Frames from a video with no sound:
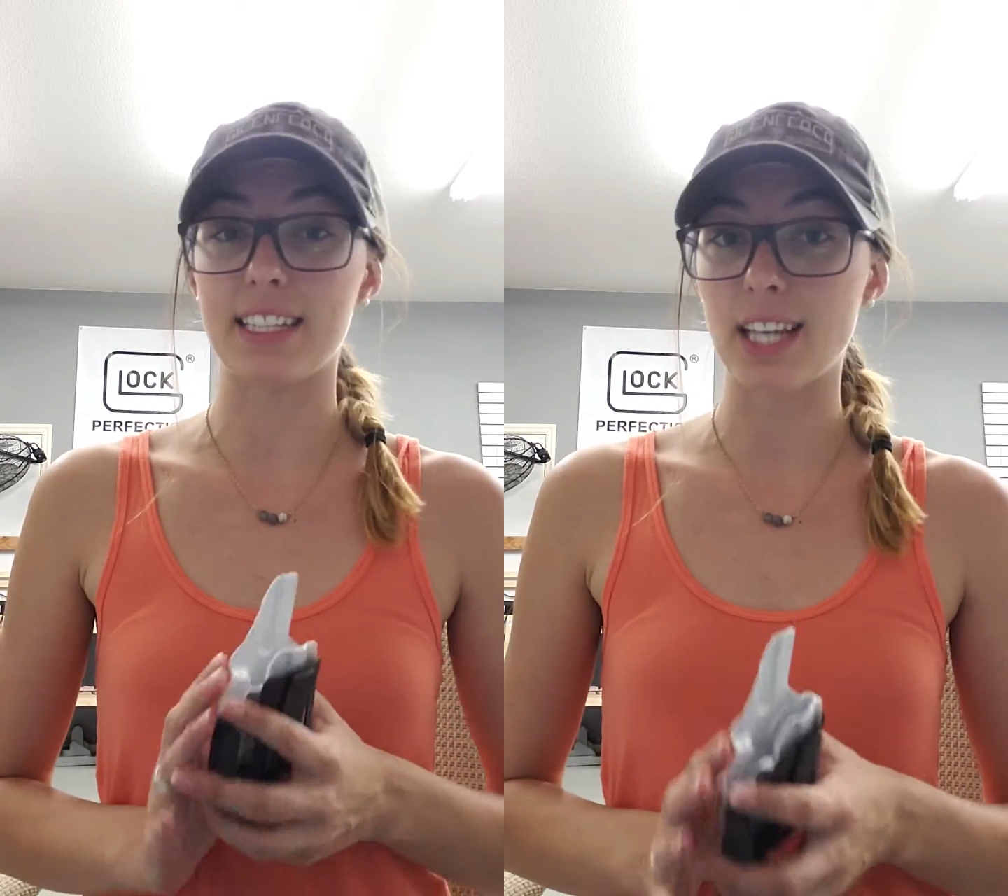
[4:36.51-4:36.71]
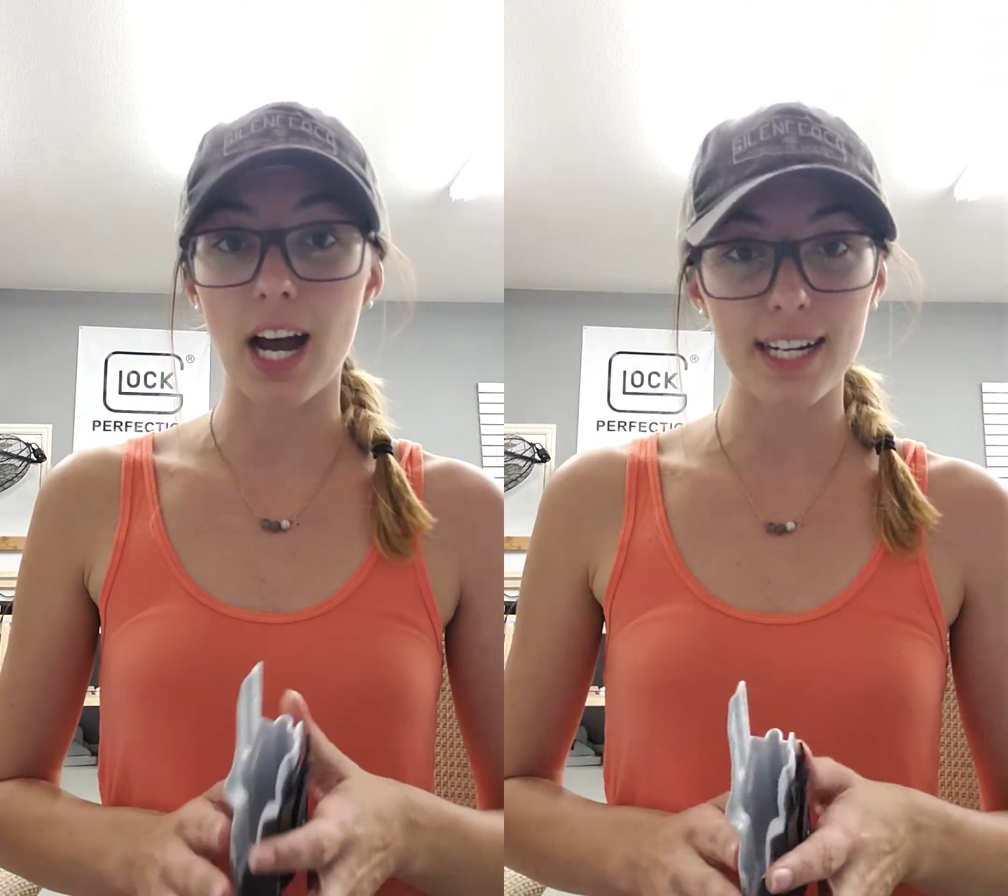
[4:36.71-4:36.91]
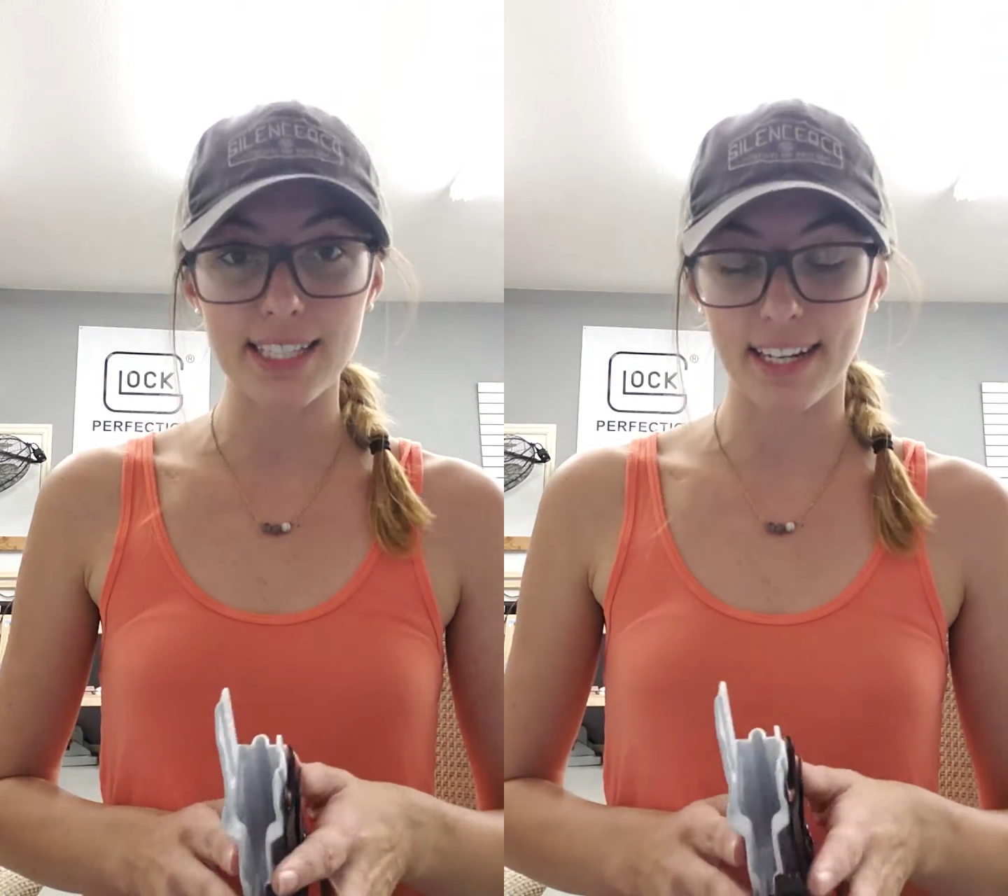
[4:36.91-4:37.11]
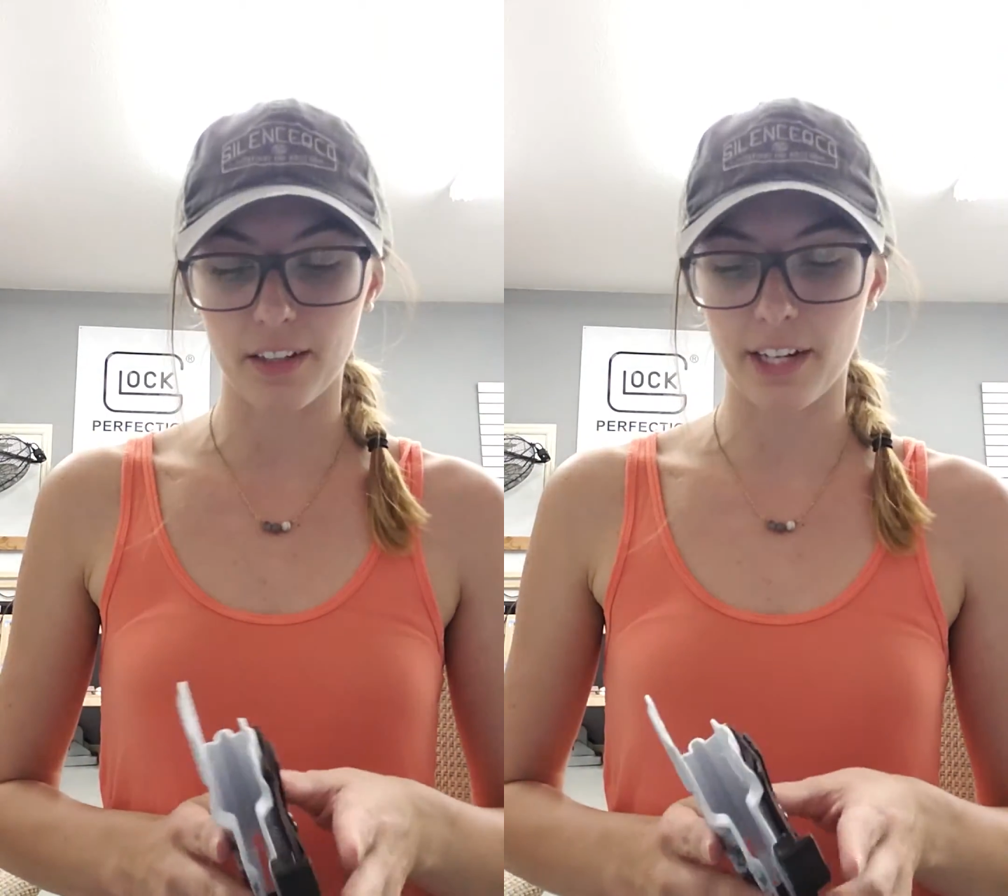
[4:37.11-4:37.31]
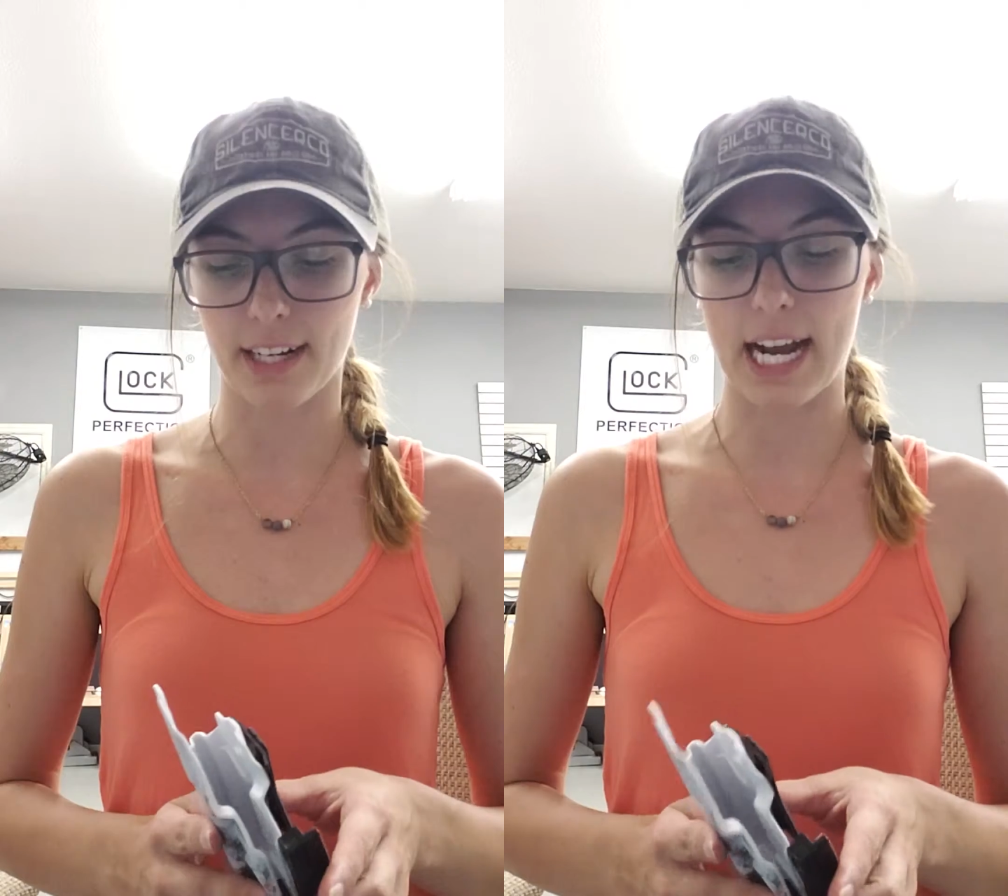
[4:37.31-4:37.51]
is hot as hell
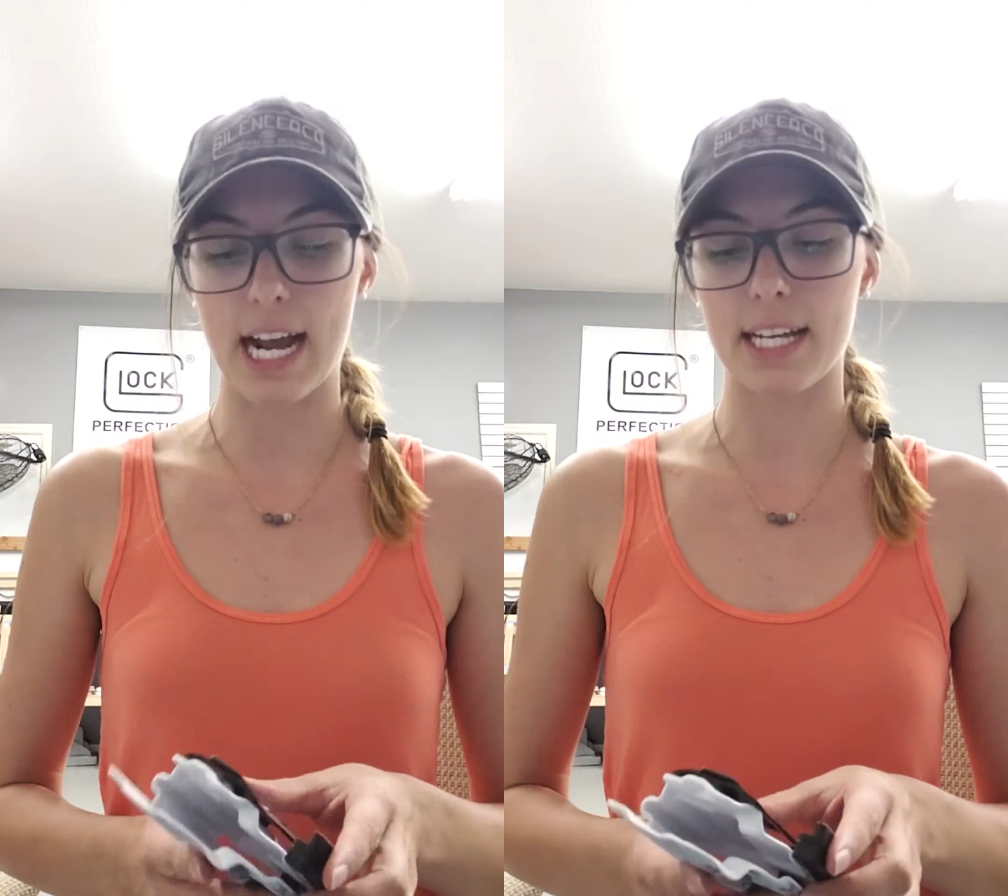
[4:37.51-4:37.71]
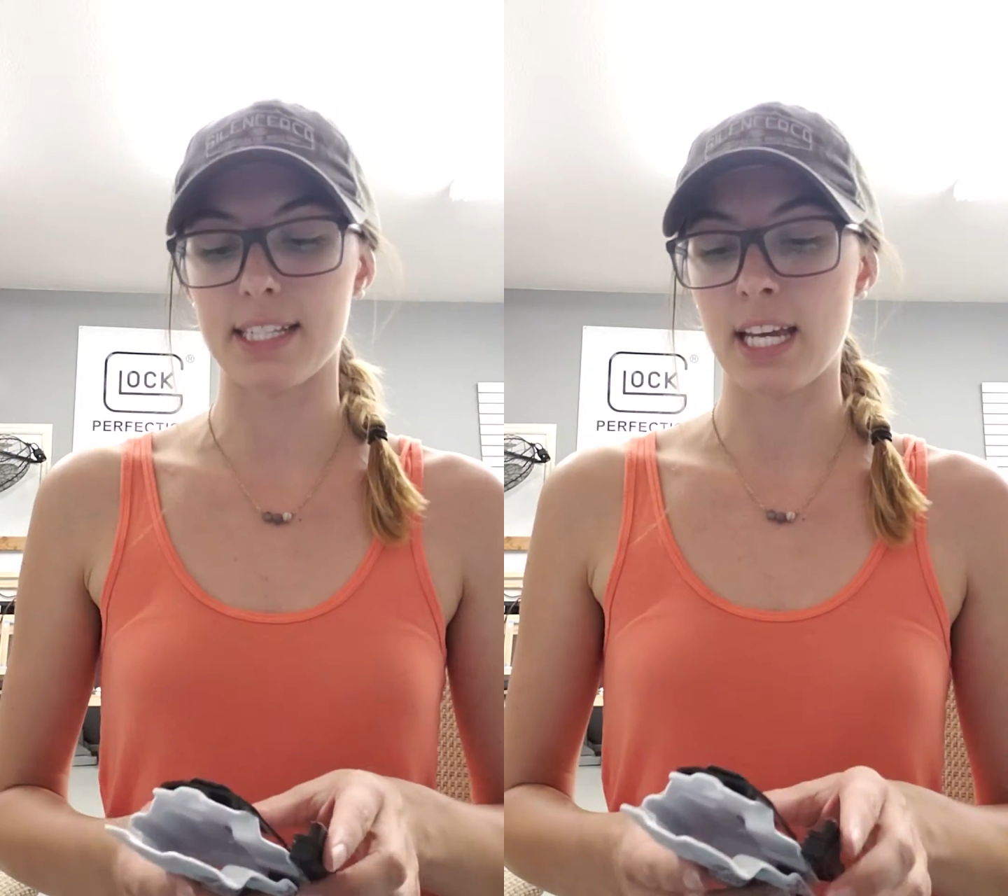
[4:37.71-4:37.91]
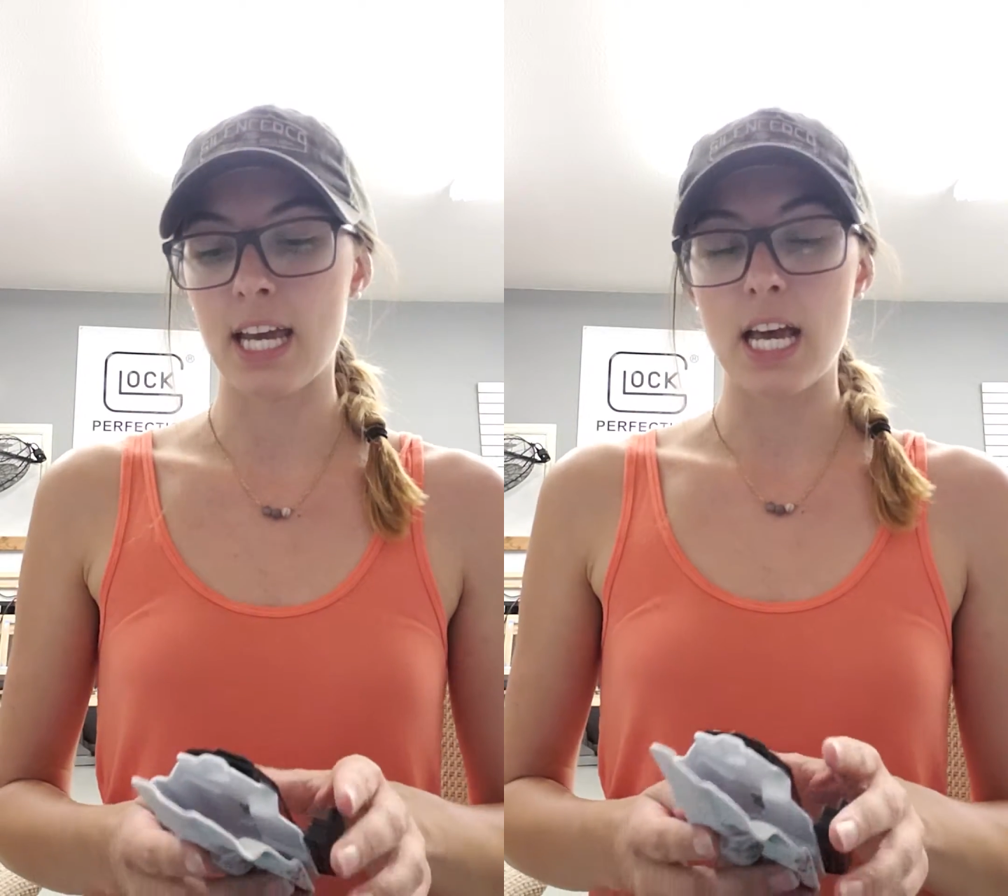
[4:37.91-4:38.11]
here, guys.